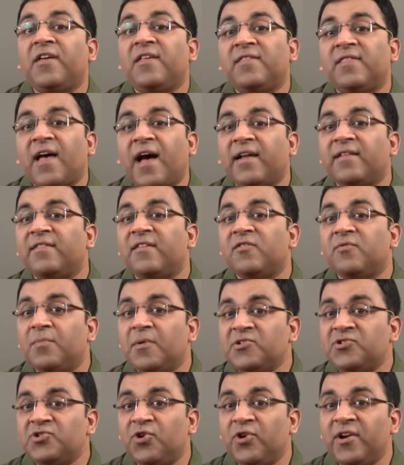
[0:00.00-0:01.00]
is that this
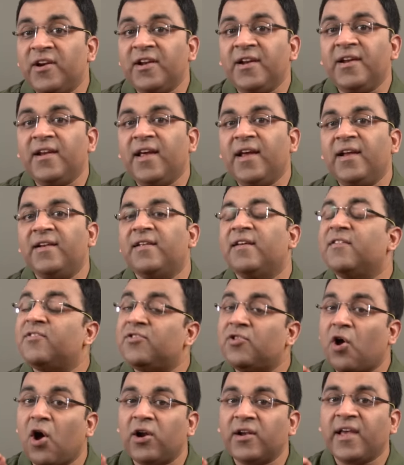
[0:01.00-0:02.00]
maturity date is
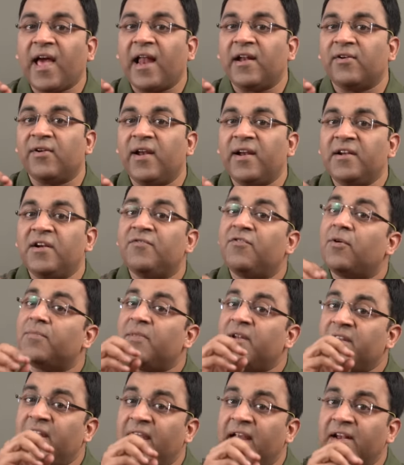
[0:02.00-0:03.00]
not calculated from
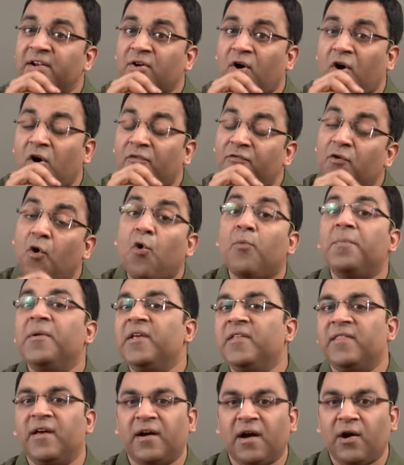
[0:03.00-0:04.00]
the date of
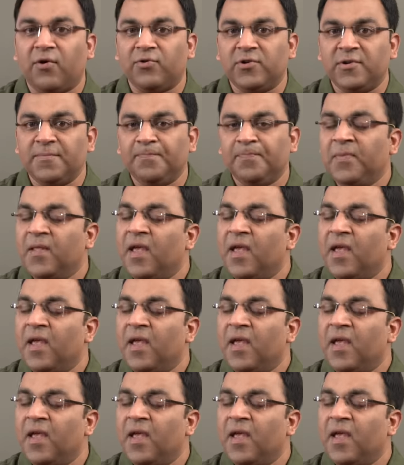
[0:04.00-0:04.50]
opening the account.